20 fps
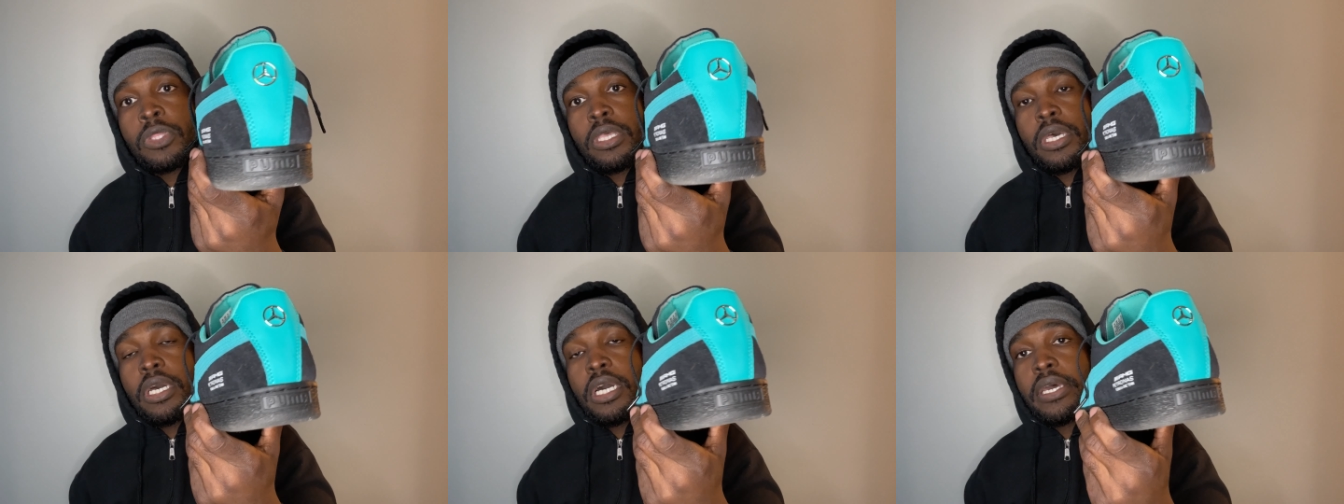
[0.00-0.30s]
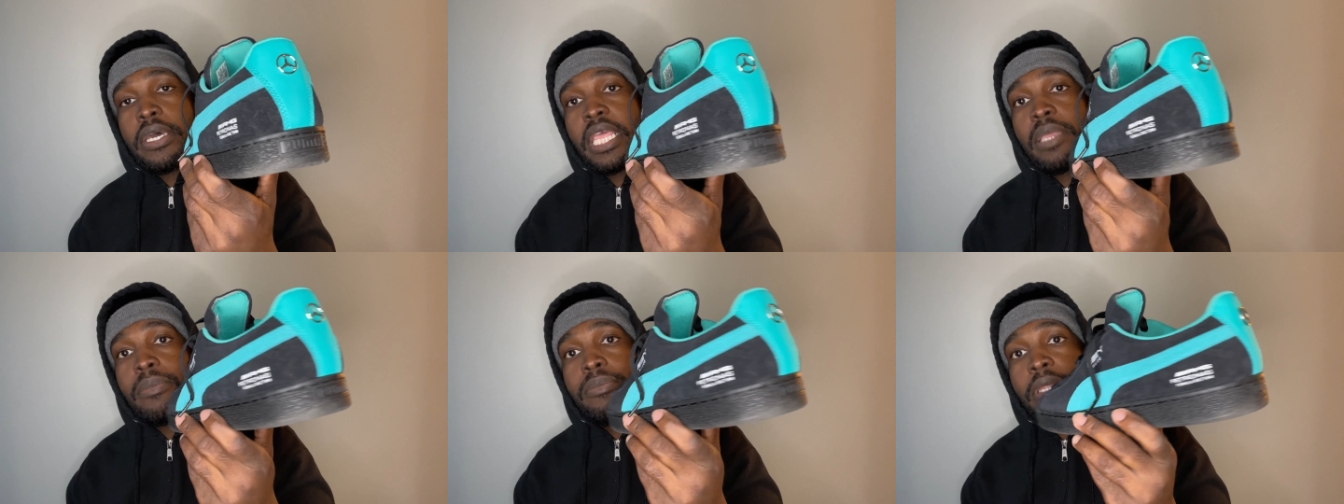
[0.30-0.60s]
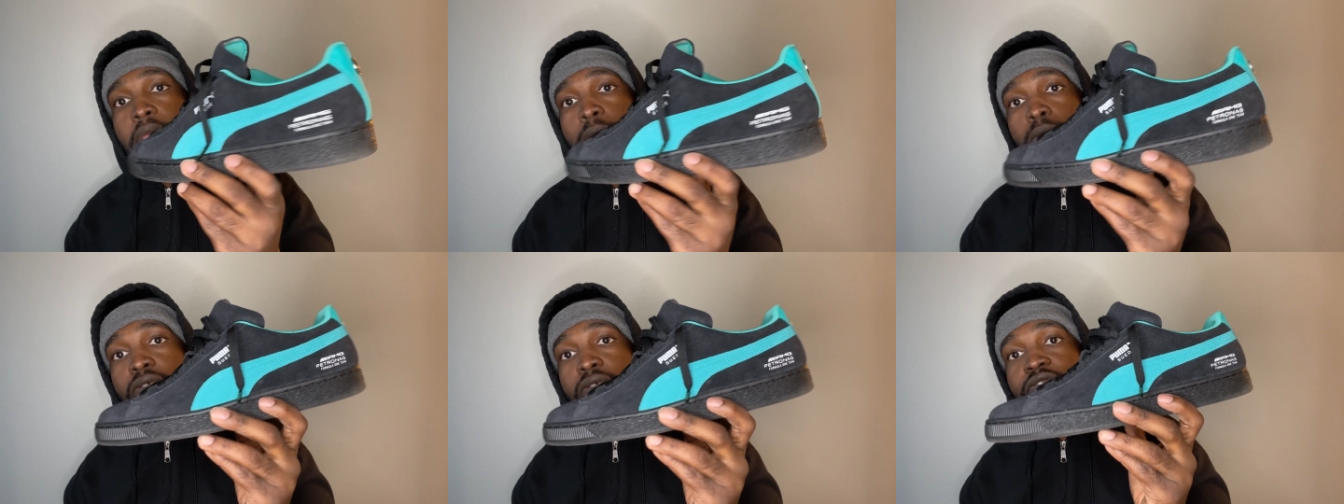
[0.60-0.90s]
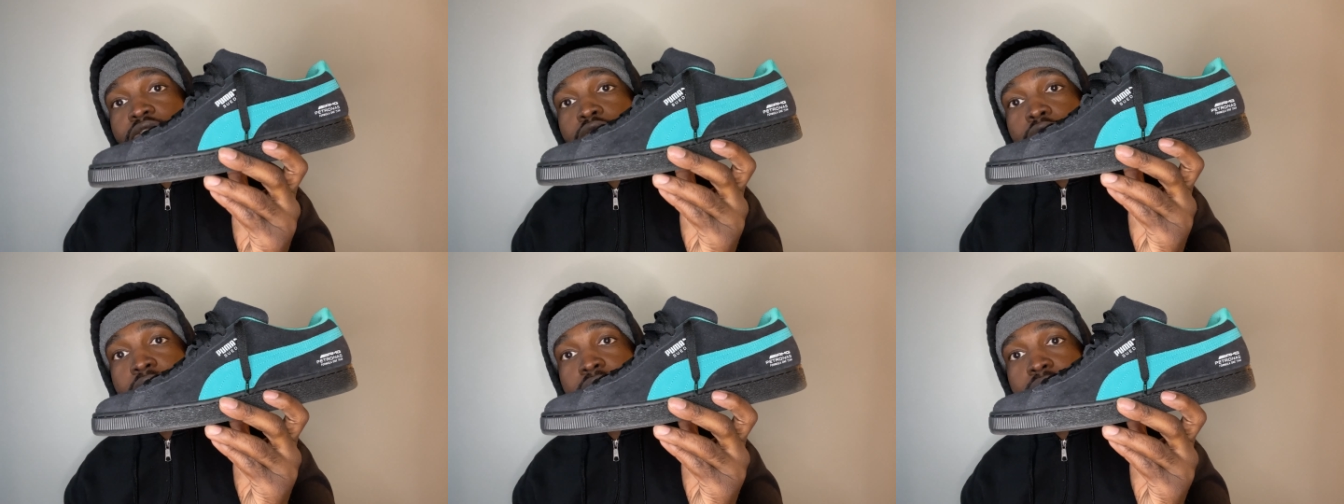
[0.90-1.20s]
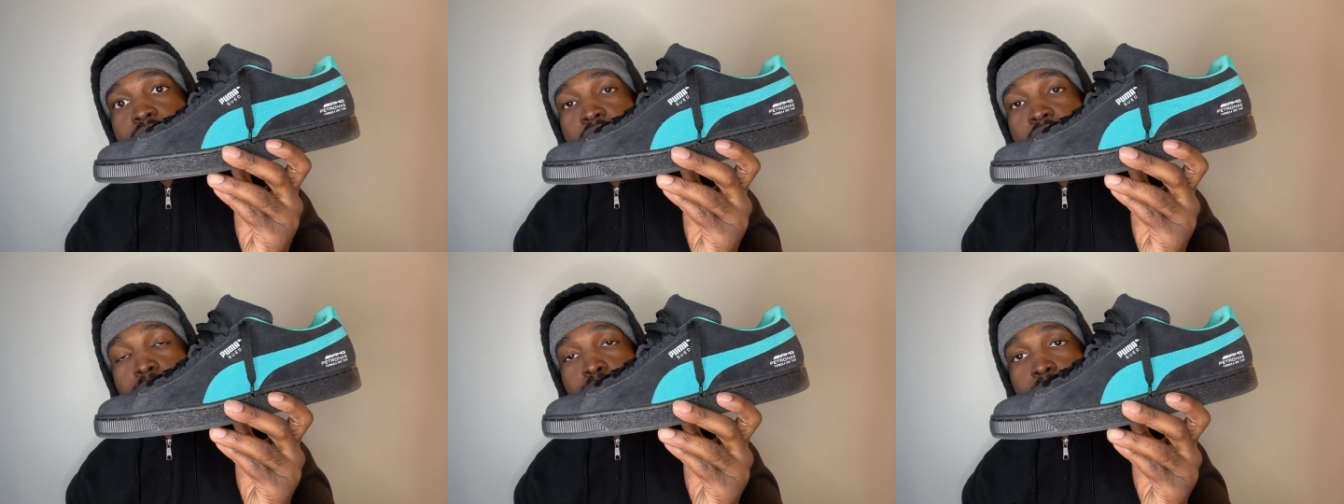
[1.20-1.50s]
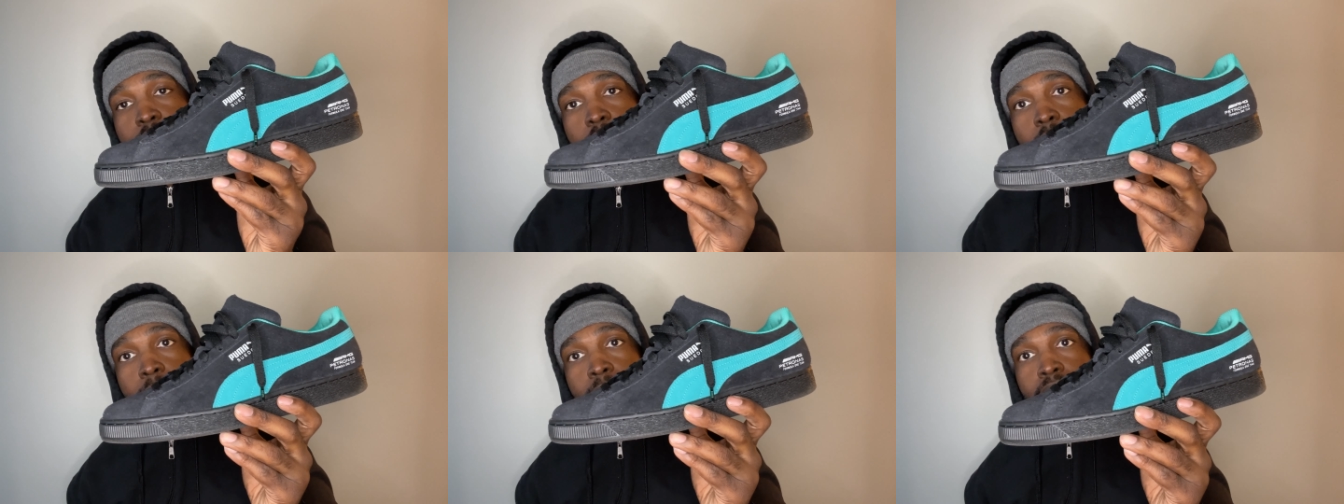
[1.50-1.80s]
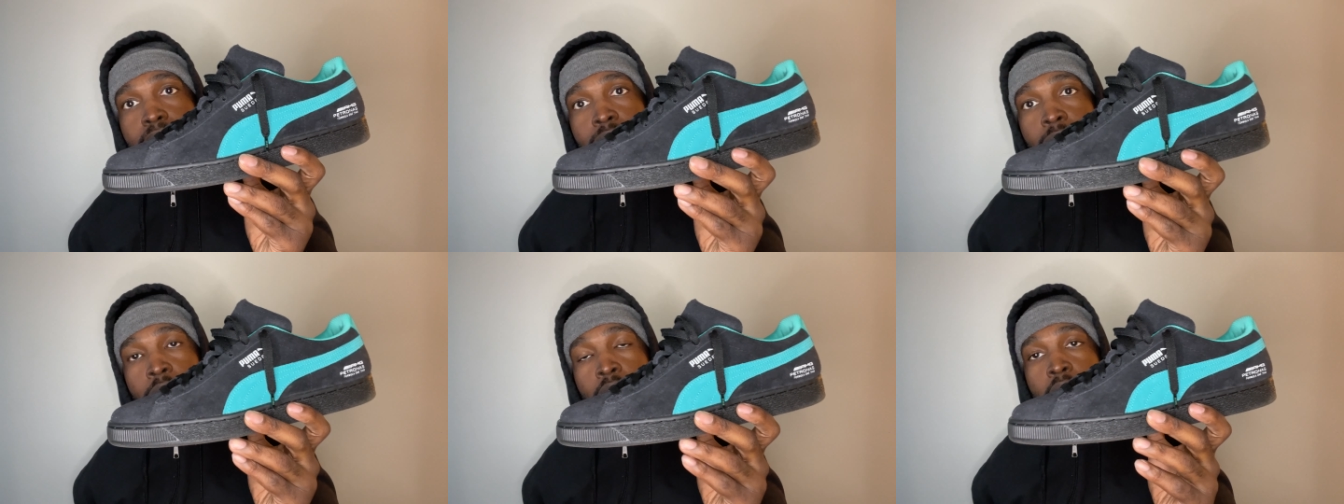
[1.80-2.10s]
Uh, they, they were free shipping.
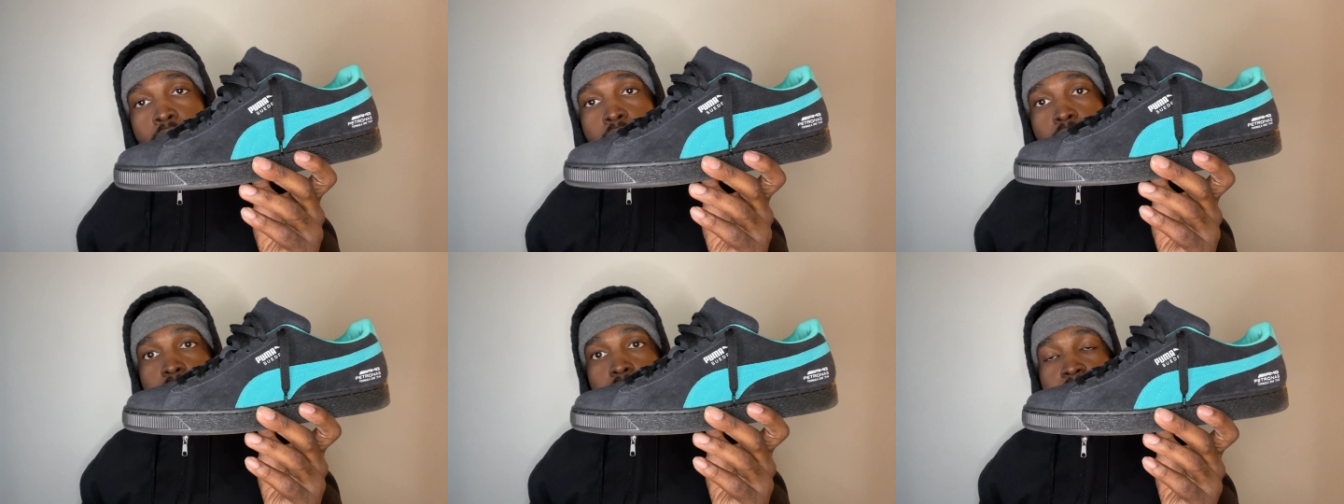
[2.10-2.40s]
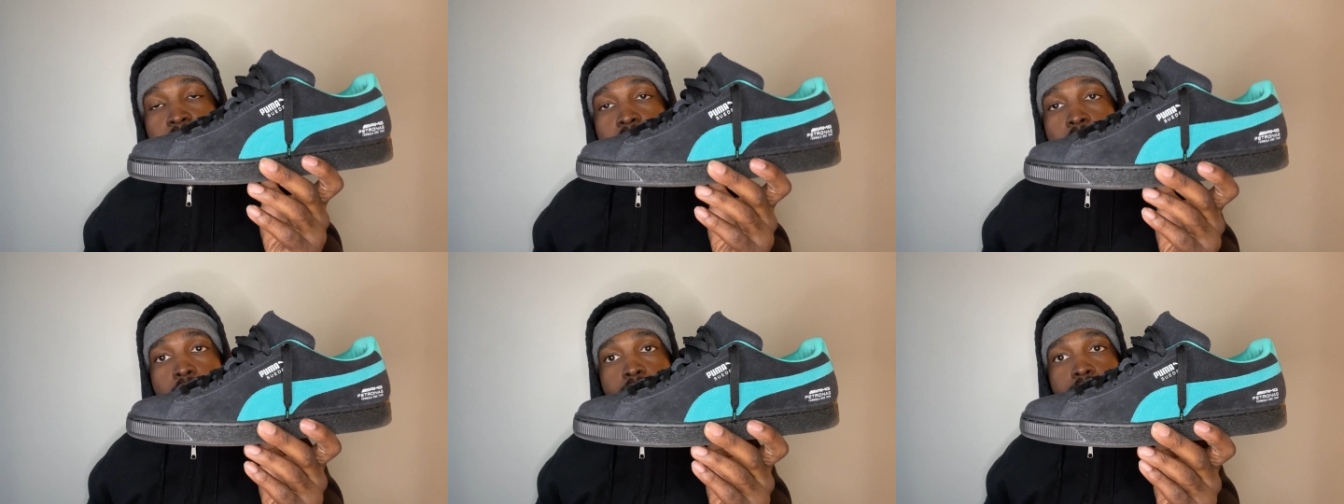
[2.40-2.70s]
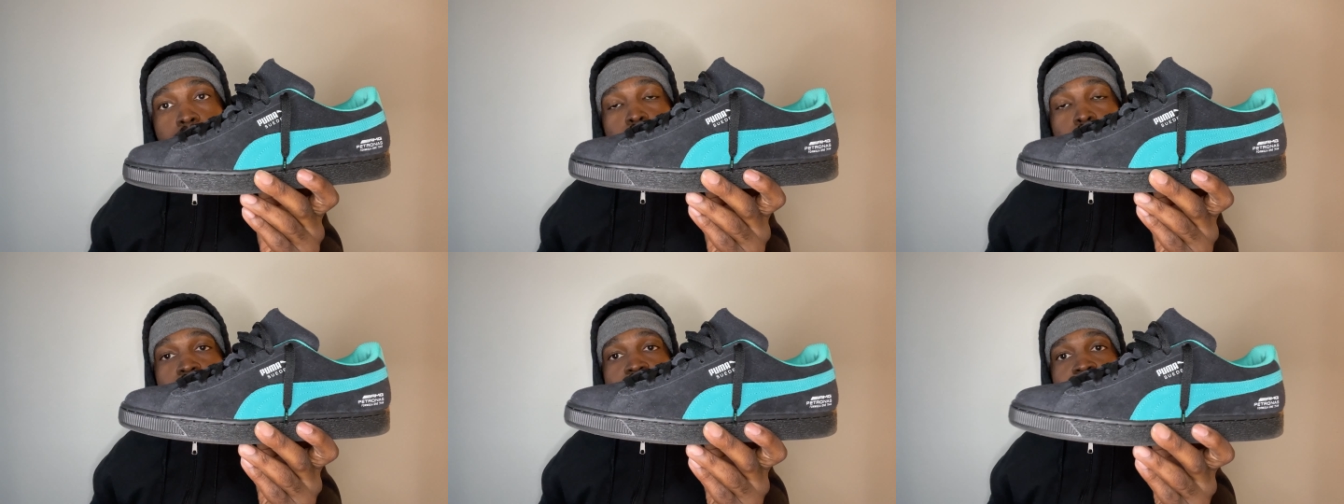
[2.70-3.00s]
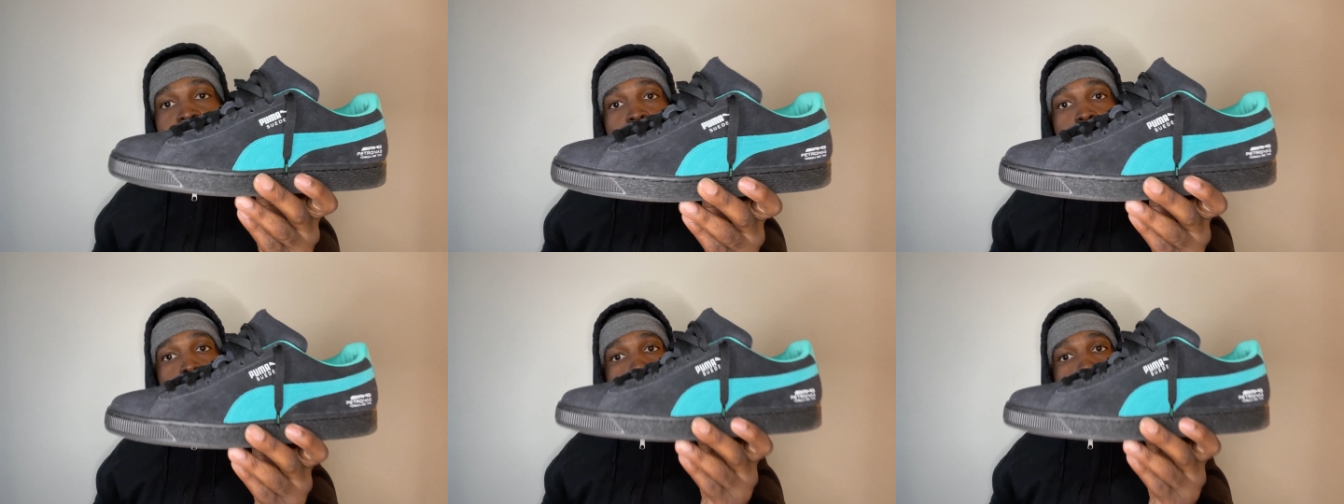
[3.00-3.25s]
They also fit